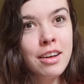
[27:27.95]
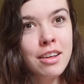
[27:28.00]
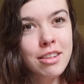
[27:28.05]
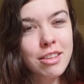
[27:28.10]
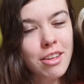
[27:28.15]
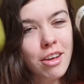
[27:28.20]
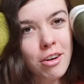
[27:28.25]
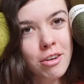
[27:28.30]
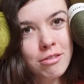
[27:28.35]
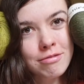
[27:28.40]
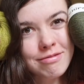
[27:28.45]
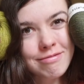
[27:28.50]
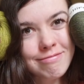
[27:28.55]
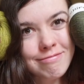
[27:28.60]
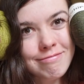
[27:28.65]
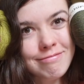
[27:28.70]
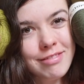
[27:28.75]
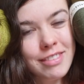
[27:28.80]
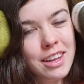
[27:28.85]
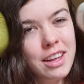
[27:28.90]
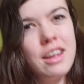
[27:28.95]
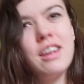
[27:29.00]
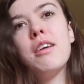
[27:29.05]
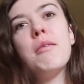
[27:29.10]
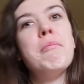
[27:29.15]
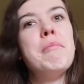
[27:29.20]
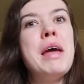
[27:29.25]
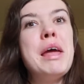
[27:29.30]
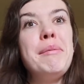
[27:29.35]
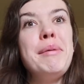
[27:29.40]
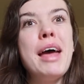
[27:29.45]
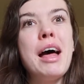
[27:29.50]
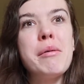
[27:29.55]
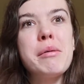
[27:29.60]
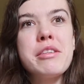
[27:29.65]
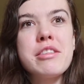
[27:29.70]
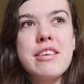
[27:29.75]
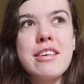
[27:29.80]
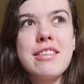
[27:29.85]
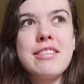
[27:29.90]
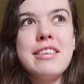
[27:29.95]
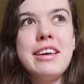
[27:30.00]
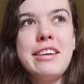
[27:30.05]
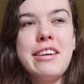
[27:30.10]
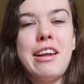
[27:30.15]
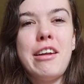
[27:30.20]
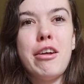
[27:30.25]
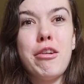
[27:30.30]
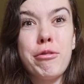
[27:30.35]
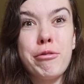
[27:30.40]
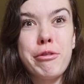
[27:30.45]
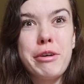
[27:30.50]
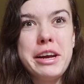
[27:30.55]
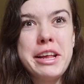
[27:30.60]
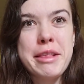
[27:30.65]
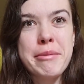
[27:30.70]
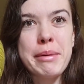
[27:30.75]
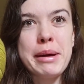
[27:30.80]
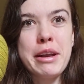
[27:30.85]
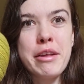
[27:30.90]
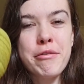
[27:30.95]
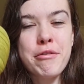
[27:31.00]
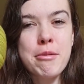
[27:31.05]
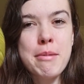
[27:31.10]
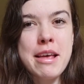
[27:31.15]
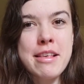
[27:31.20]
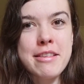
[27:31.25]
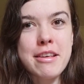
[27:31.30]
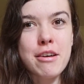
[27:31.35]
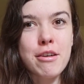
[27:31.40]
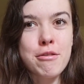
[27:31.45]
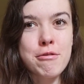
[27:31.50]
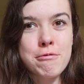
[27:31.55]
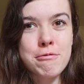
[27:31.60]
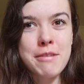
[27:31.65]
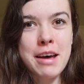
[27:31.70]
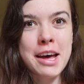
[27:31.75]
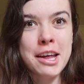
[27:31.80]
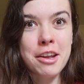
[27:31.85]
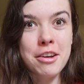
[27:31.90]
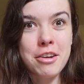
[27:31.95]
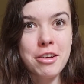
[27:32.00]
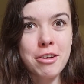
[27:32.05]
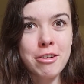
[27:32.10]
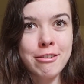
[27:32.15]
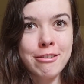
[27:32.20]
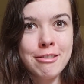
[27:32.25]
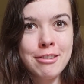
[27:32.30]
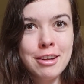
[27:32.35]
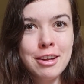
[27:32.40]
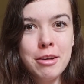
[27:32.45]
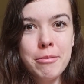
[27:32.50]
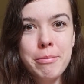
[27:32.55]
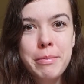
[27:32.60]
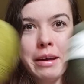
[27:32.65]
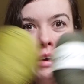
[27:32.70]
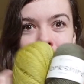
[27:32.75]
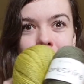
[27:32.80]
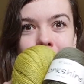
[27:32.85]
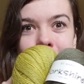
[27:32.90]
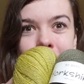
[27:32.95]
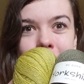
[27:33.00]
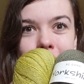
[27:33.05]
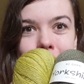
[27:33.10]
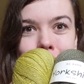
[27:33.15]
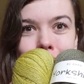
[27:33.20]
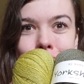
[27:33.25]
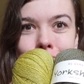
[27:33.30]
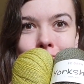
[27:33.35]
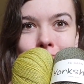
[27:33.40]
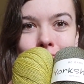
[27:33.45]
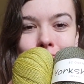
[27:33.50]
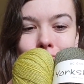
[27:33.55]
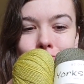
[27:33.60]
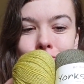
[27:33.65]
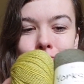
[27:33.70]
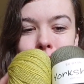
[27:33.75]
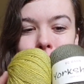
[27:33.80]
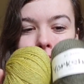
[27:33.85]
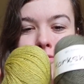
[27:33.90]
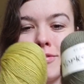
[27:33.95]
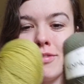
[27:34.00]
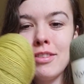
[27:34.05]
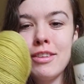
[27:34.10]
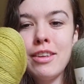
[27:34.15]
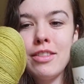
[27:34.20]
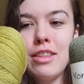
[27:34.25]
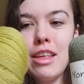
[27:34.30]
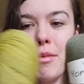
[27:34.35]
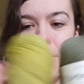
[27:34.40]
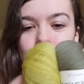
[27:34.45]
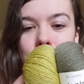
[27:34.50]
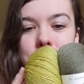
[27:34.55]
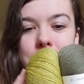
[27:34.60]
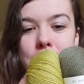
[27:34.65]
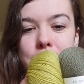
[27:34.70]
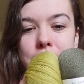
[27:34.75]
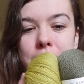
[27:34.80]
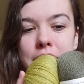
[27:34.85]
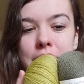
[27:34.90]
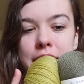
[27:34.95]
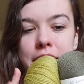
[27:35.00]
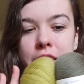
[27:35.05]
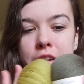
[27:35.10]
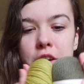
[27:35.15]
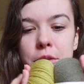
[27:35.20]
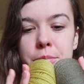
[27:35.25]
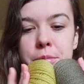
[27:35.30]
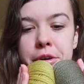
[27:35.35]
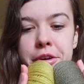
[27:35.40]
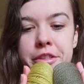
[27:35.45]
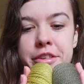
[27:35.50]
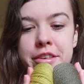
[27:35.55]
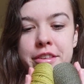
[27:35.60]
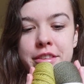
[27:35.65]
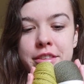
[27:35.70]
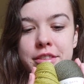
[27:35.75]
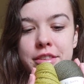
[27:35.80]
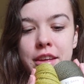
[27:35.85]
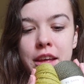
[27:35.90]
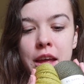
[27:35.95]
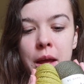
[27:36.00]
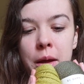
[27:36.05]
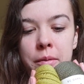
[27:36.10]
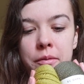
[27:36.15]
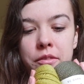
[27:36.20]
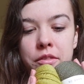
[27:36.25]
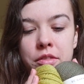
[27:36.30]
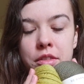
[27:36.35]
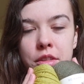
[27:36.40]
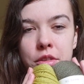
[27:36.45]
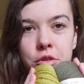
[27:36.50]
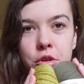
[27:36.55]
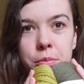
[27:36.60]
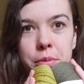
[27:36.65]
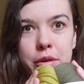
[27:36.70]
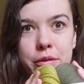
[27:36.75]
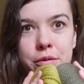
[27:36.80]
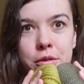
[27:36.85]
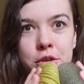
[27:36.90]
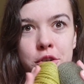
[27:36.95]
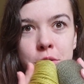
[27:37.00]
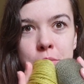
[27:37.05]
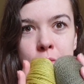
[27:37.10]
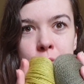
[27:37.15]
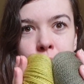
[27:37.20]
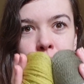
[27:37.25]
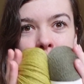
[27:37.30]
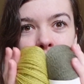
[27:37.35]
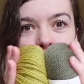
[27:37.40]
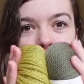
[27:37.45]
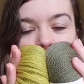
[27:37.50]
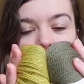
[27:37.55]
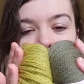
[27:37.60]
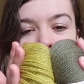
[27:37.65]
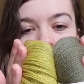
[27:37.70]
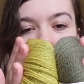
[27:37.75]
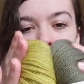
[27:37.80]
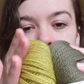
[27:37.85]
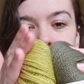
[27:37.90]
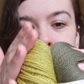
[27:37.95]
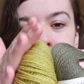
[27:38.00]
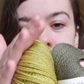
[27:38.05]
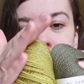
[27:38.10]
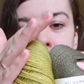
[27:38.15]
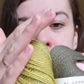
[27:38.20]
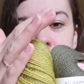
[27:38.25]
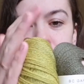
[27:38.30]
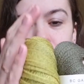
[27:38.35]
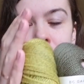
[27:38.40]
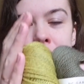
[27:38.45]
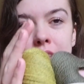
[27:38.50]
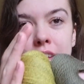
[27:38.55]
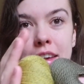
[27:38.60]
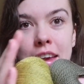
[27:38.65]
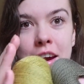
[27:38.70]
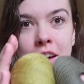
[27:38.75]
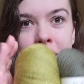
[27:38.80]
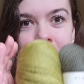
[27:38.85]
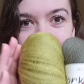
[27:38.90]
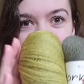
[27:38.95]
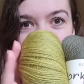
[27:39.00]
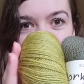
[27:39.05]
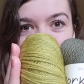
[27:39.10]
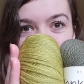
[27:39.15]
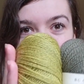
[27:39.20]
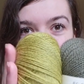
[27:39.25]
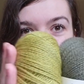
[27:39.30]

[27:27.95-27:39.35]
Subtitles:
So maybe I would just knit a lot of green sweaters for myself. I don't know. But this was definitely a good purchase. Super affordable. I love these rustic yarns, as